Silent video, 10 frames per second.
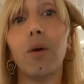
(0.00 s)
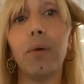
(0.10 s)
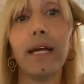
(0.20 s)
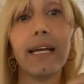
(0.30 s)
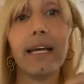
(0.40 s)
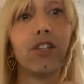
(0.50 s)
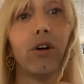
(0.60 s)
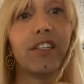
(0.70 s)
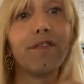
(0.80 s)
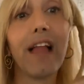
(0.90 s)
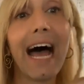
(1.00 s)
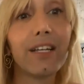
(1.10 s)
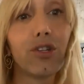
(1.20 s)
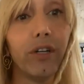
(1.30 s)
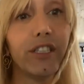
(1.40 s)
bring it so it's
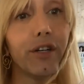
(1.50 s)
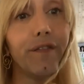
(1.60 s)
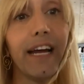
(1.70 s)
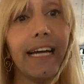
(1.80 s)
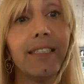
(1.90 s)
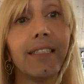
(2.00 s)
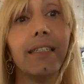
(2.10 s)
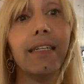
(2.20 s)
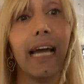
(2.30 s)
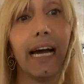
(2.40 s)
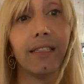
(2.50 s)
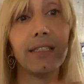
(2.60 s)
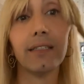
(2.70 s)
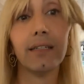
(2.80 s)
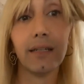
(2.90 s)
flat towards your face,
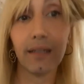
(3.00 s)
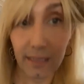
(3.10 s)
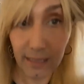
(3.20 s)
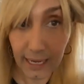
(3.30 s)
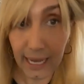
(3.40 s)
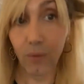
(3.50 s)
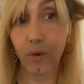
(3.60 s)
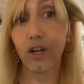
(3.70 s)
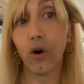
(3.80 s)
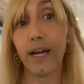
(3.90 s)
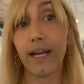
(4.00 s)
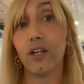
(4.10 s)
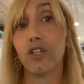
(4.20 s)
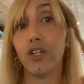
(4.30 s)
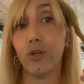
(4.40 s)
yes. And we're going
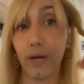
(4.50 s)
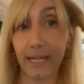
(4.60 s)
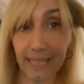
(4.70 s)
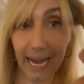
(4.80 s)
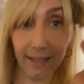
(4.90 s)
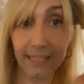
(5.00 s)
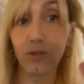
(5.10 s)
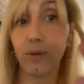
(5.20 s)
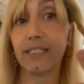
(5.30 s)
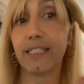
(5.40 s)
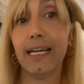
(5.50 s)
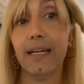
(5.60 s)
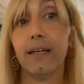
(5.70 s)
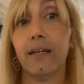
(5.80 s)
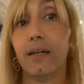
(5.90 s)
to exactly twist it.
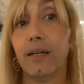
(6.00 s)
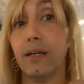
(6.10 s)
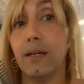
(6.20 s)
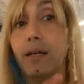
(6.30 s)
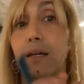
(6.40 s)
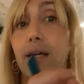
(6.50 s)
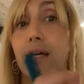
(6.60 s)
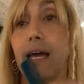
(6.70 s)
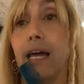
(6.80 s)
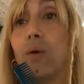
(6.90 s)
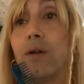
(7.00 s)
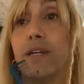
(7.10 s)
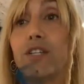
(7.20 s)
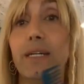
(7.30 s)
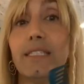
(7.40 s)
And when we
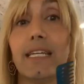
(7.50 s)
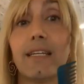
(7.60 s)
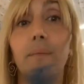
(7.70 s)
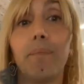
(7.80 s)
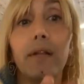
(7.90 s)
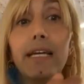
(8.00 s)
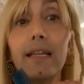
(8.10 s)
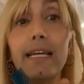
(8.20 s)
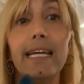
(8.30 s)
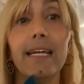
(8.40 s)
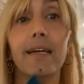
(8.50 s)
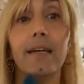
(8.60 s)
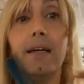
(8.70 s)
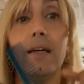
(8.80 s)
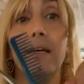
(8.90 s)
twist it completely,
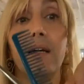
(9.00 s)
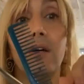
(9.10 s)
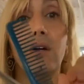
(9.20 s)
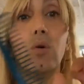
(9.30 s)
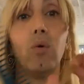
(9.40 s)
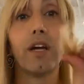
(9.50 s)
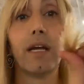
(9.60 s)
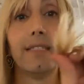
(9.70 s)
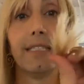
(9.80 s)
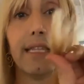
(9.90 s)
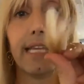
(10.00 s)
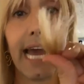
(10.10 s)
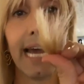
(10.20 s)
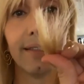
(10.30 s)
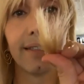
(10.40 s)
we're gonna see the
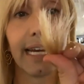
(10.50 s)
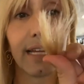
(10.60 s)
ends like